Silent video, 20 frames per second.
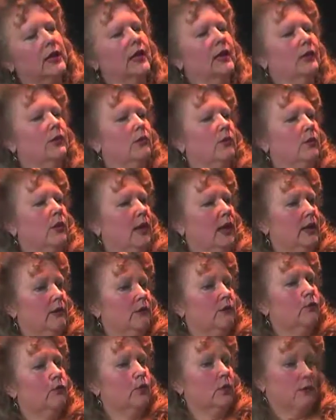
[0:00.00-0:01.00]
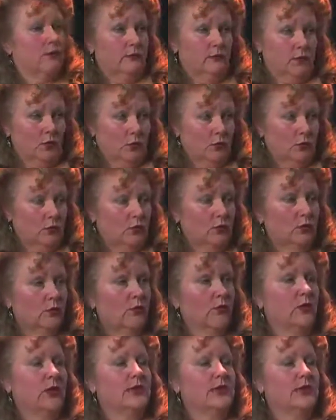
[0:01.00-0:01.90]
and for the fuel,